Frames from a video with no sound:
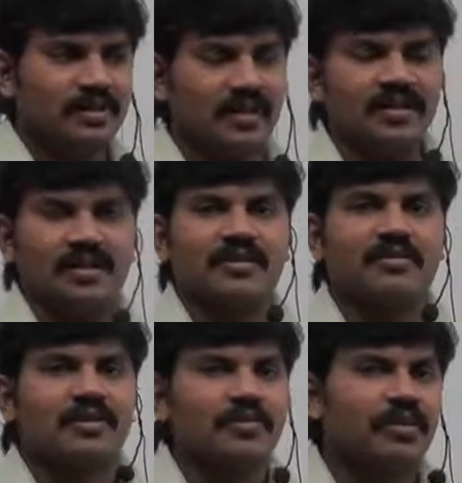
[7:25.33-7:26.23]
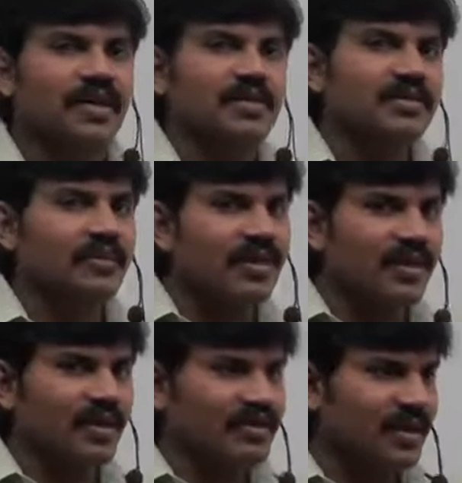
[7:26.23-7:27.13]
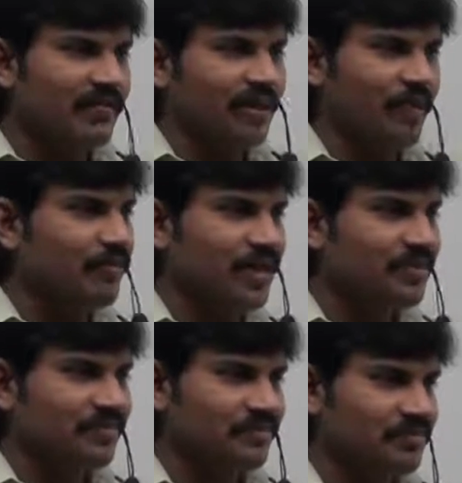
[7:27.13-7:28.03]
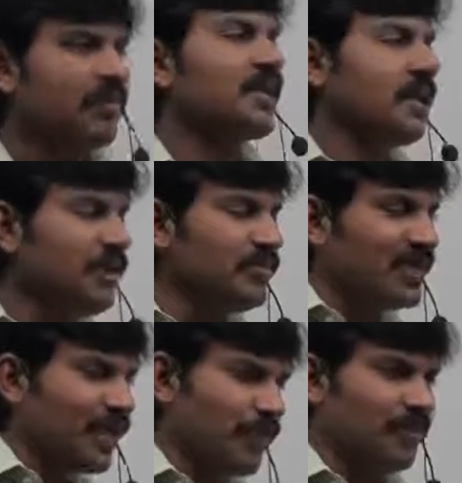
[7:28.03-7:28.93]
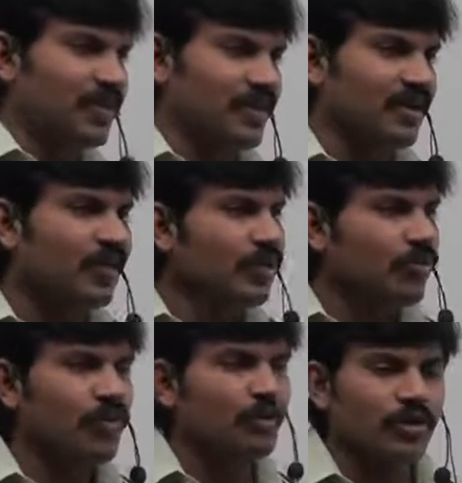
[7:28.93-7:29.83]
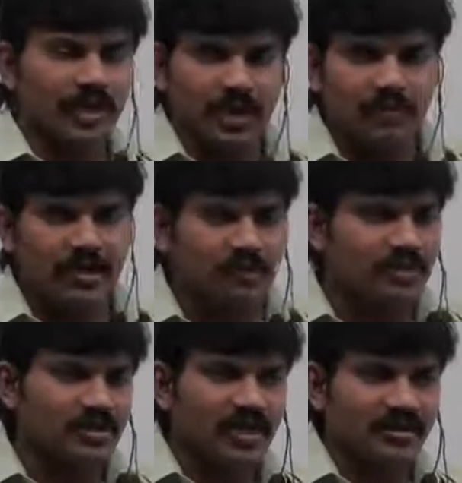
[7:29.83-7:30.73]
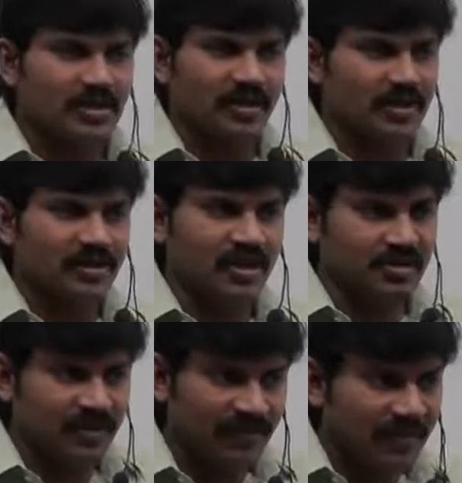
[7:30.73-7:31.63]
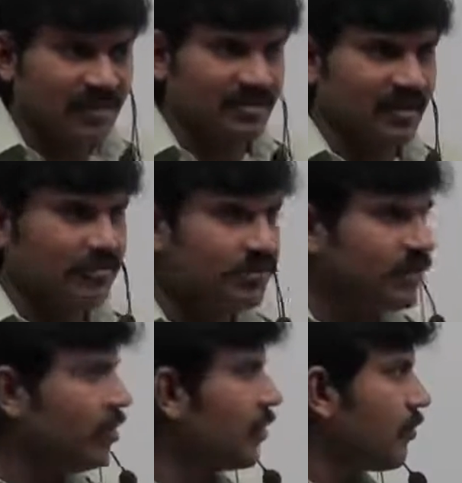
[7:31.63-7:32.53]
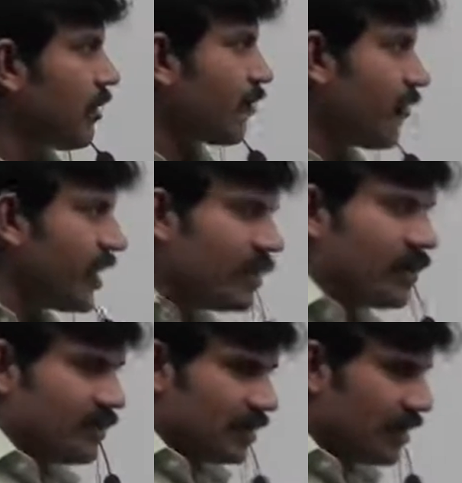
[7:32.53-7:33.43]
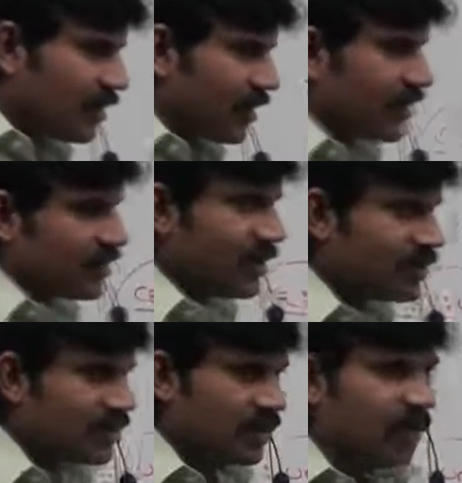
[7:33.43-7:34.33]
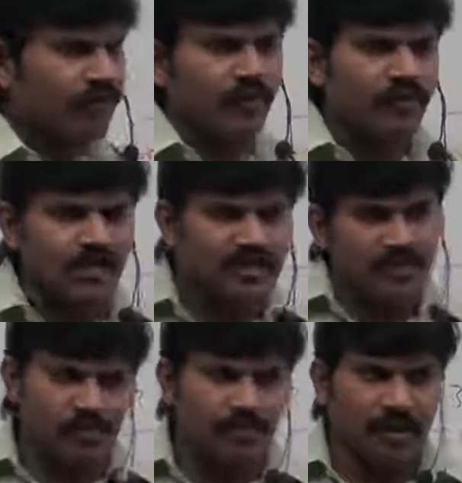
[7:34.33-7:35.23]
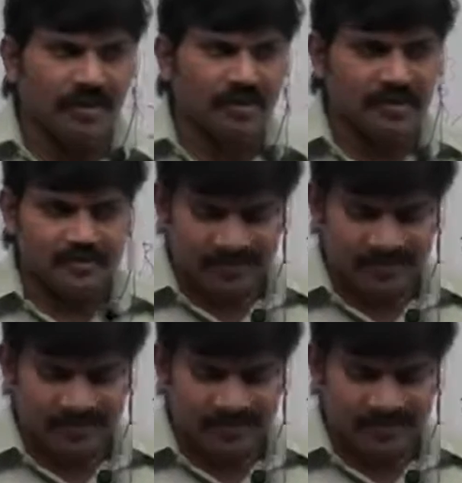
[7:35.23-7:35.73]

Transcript: 10th class. But at 7th class anyway public, but namesake public. We won't keep that much concentration on 7th exam. But final 10th class is, everyone is a bit panicked.